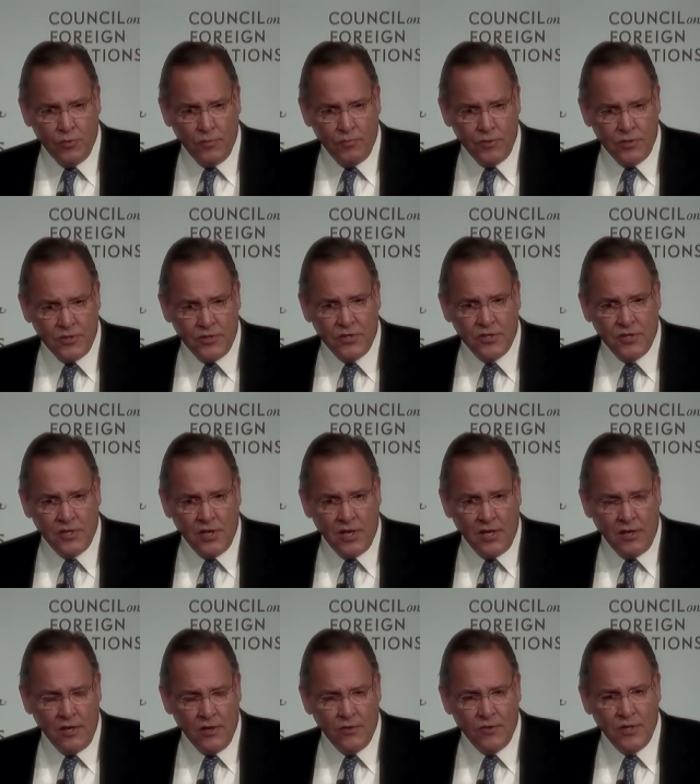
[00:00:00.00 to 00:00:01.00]
business in
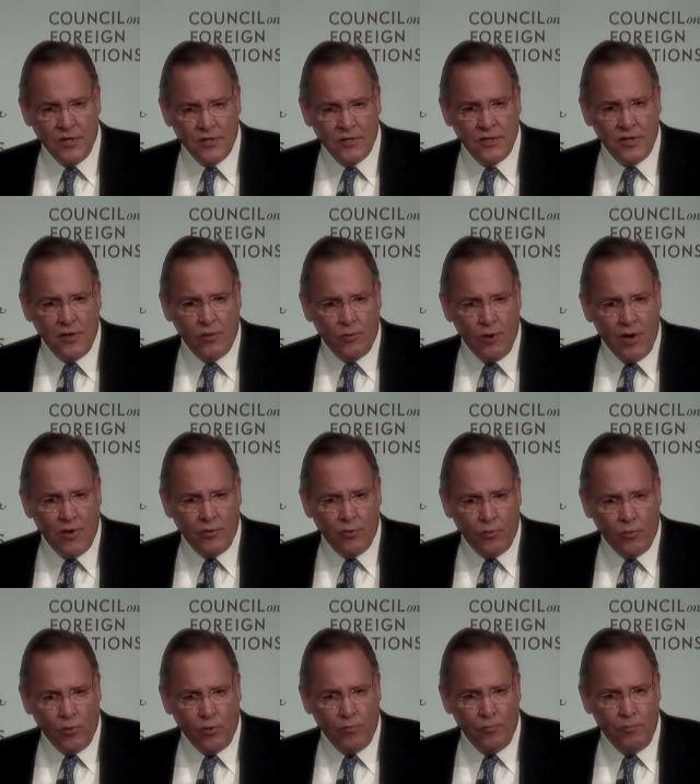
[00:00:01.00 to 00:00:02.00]
at U T C around the
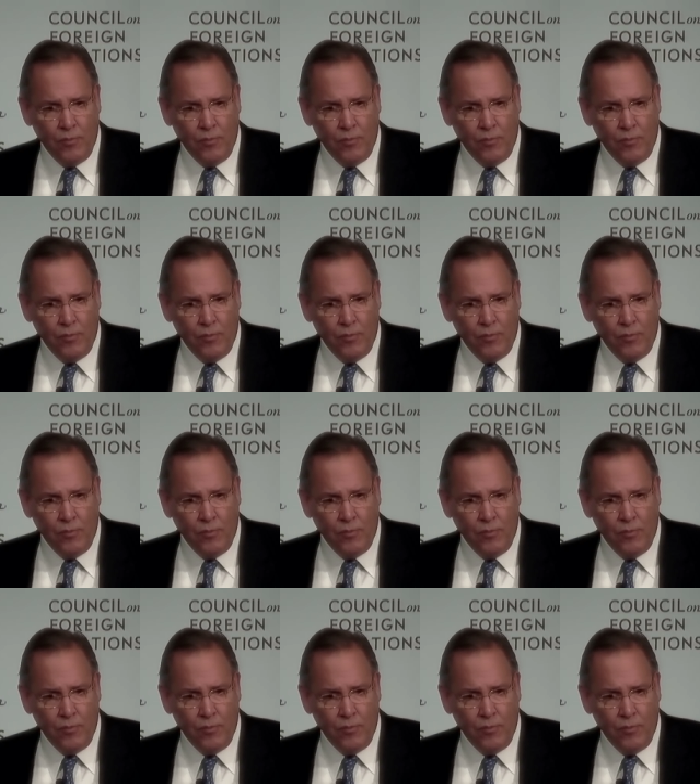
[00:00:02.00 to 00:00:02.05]
world.